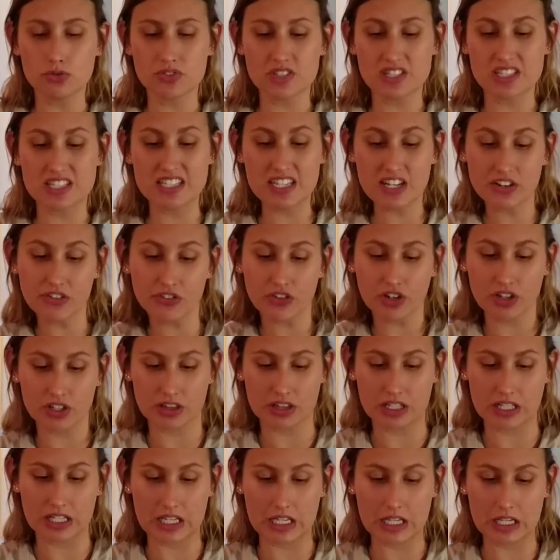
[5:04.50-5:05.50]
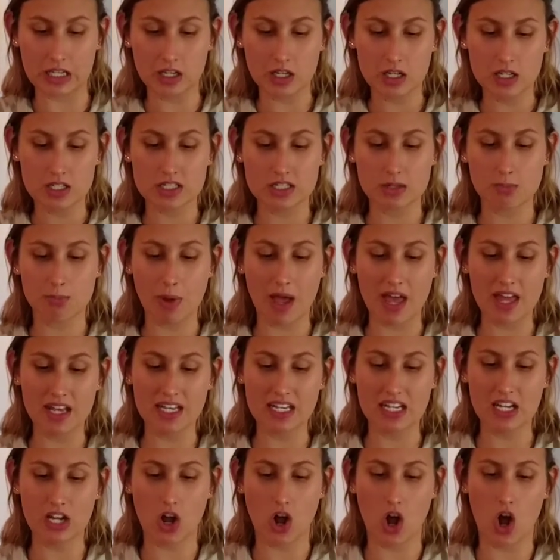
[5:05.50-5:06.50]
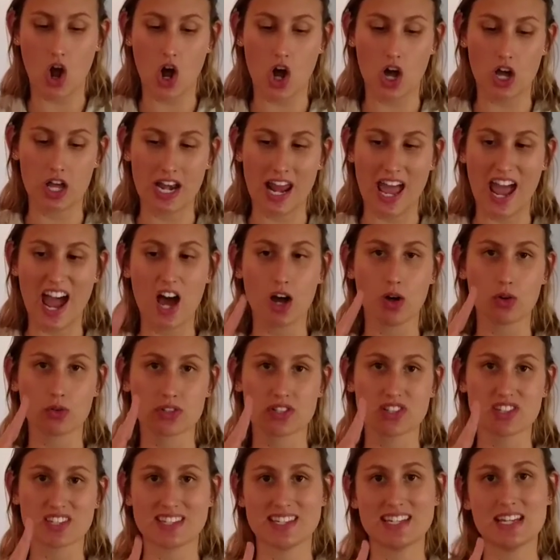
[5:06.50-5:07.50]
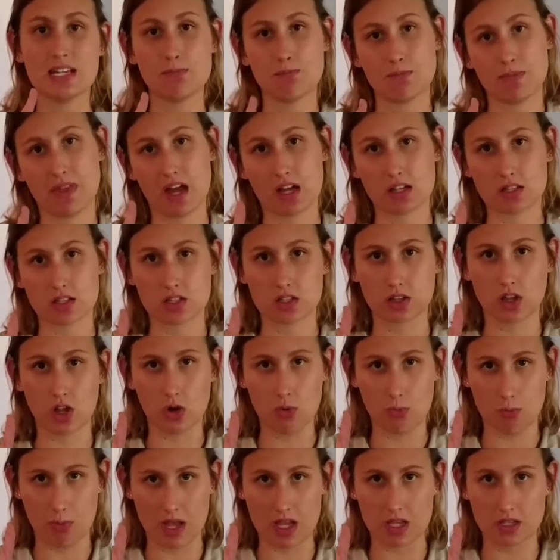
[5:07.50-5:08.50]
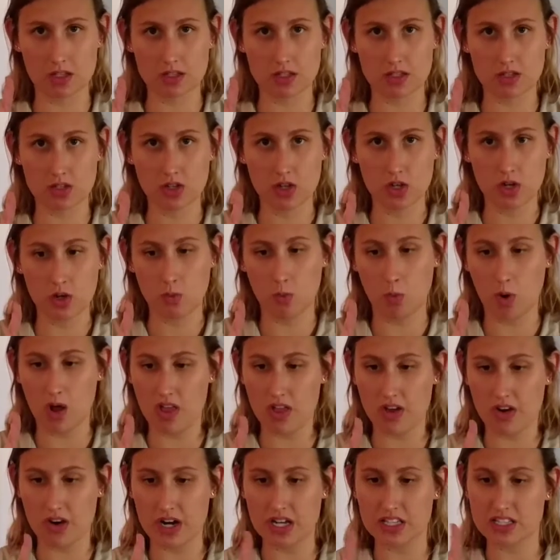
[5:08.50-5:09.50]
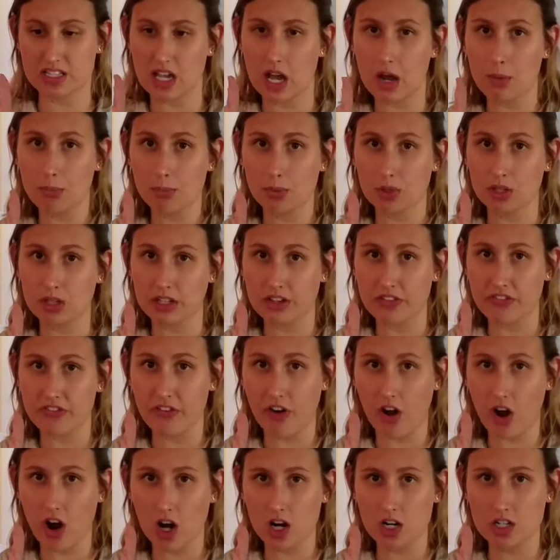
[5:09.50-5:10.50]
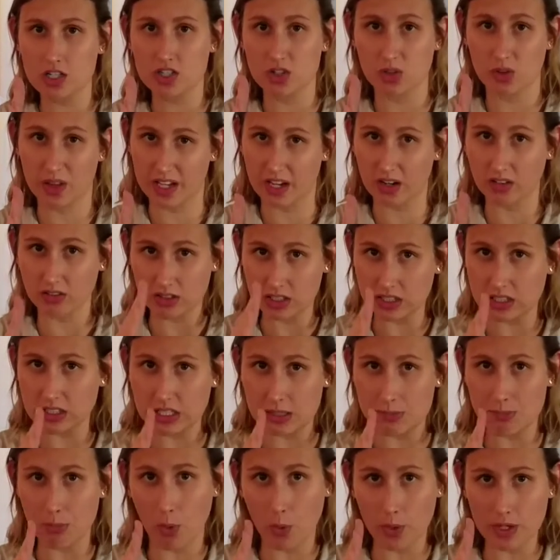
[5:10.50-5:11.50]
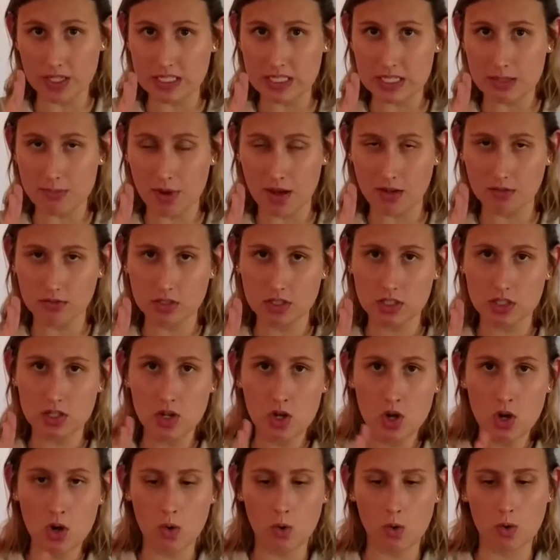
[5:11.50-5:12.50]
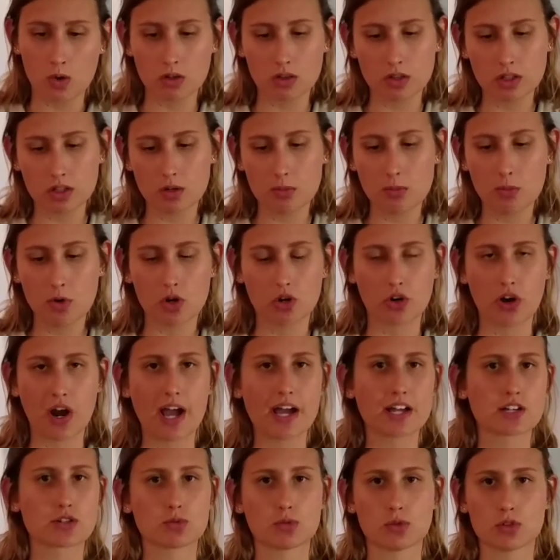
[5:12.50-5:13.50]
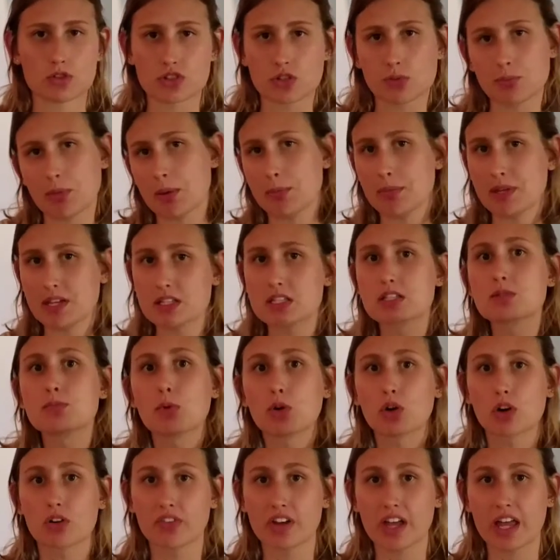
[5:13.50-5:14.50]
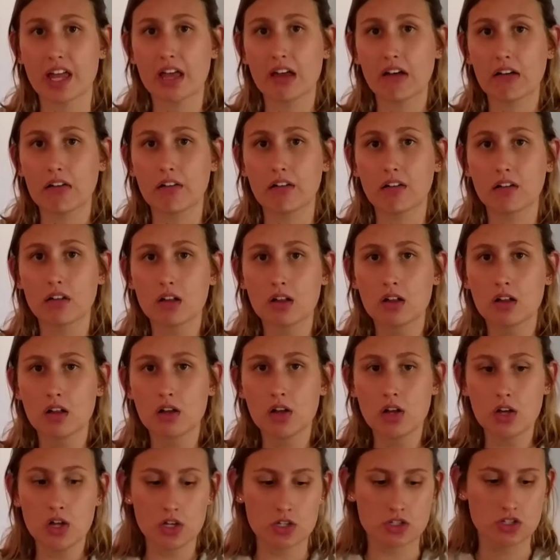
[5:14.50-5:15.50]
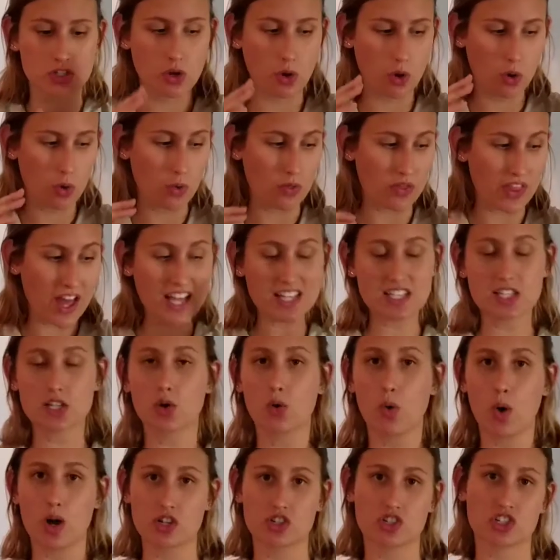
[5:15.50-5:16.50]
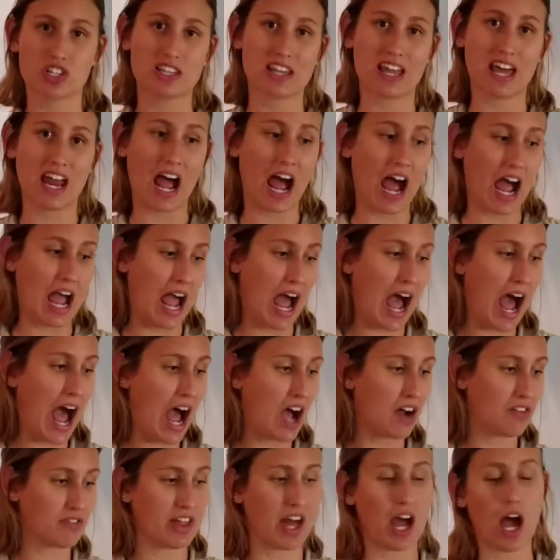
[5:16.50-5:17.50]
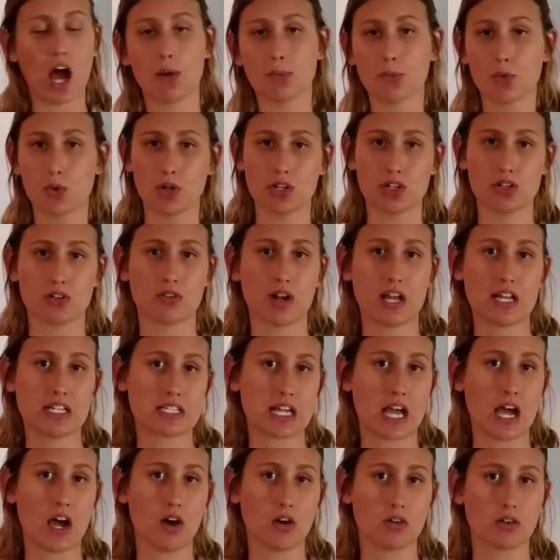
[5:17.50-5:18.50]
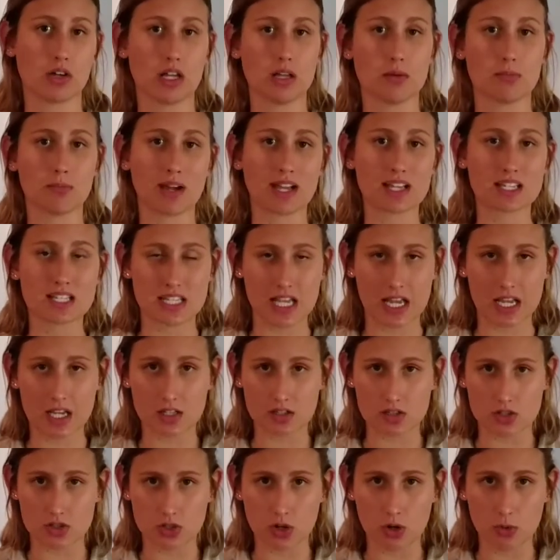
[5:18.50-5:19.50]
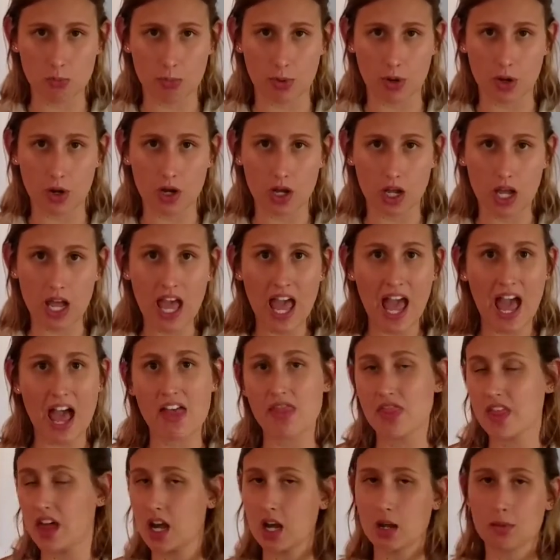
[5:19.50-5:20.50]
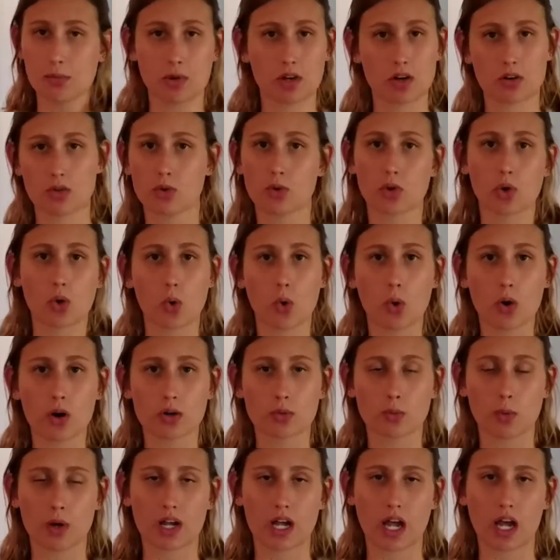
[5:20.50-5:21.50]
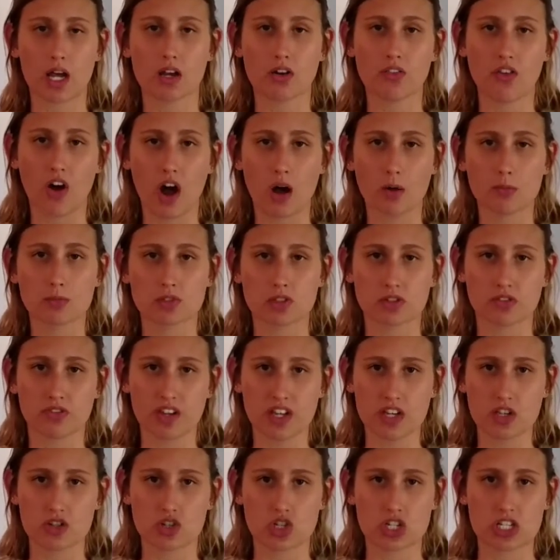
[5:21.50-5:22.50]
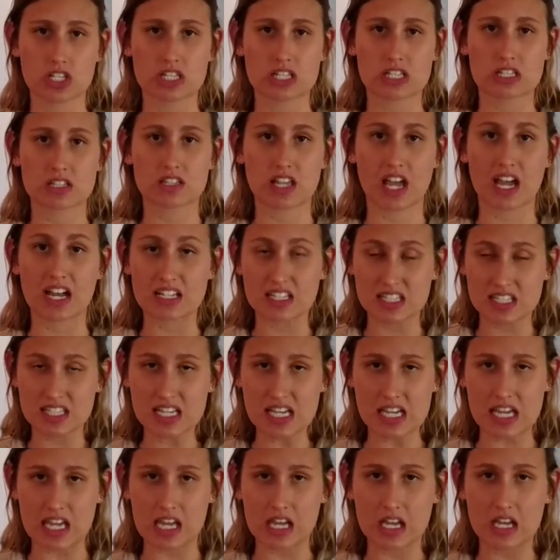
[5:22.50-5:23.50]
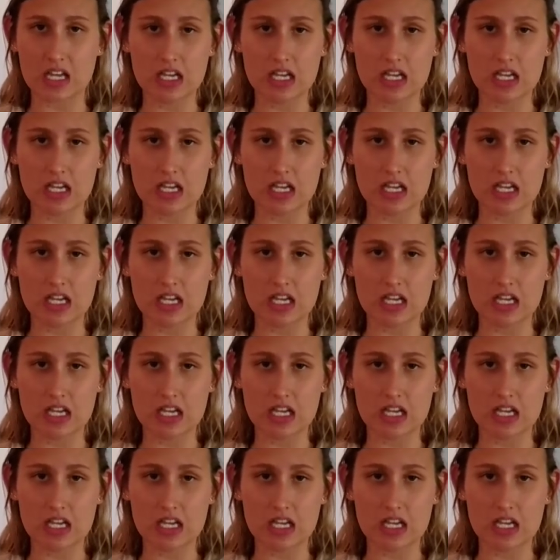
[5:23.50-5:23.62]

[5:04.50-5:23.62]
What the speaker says: differently depending on how steep that slope is, whether it's up really far, so like a really pointy mountain, or a little more gradual, so maybe it's more of a hill. So that's a question that I have that I'm going to write down in my science notebook, and then I'm going to record what kind of observations I see.